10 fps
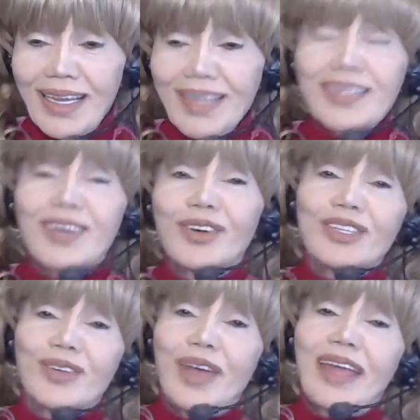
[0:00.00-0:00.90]
is going
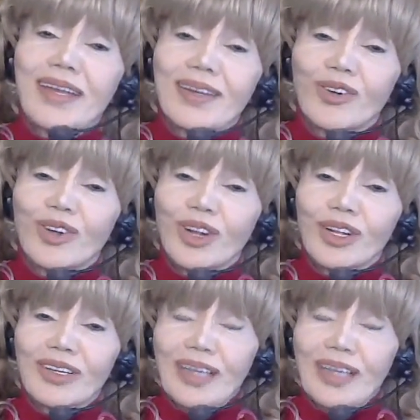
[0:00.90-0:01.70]
to end it all.